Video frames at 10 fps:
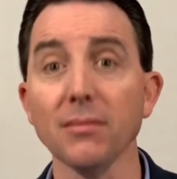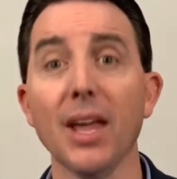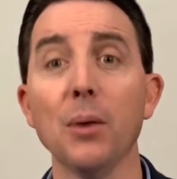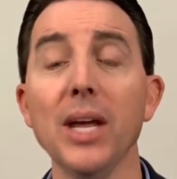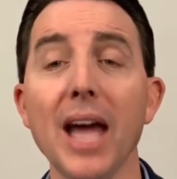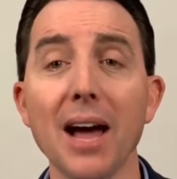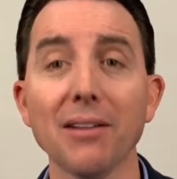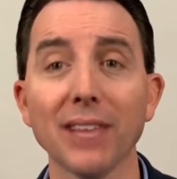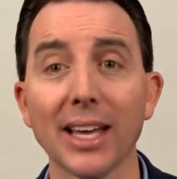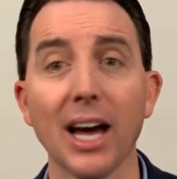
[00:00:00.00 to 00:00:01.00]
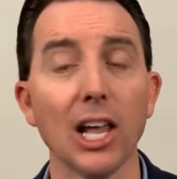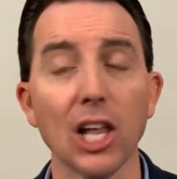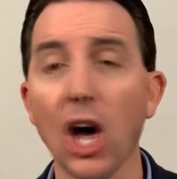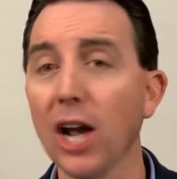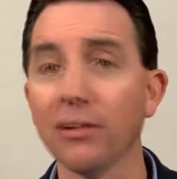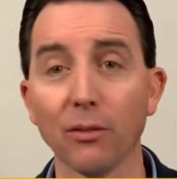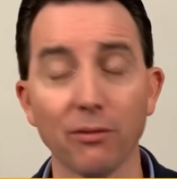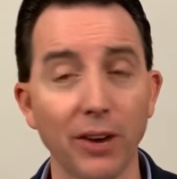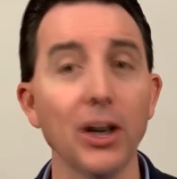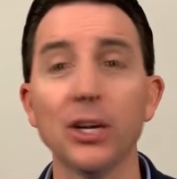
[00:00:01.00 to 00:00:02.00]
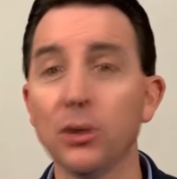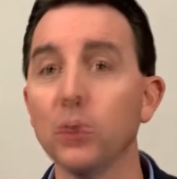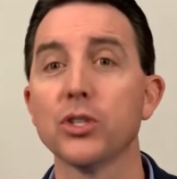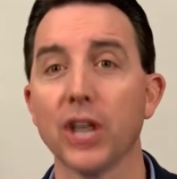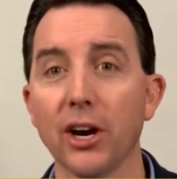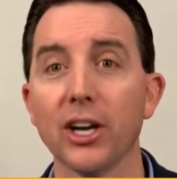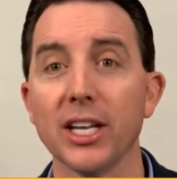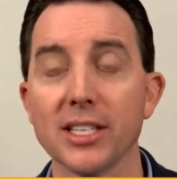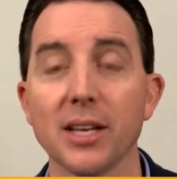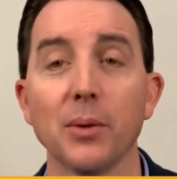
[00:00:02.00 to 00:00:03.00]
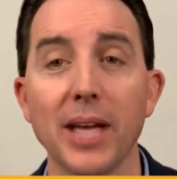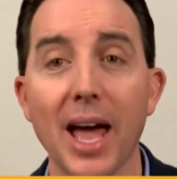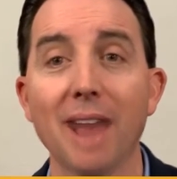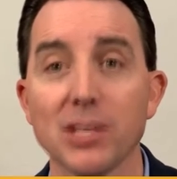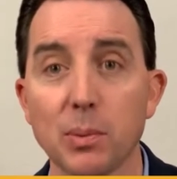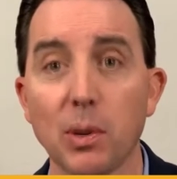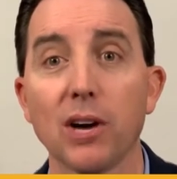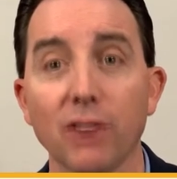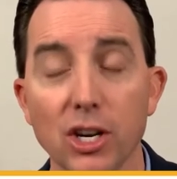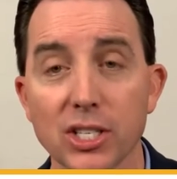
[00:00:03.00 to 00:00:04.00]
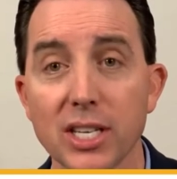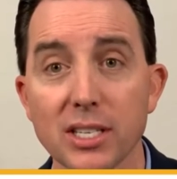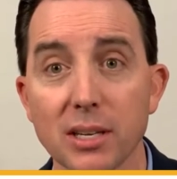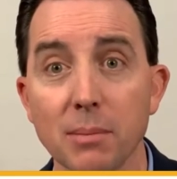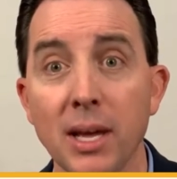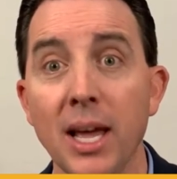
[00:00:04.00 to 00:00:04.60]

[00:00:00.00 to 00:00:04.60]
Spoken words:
And we have a lot of very cool charities that we have as part of our system.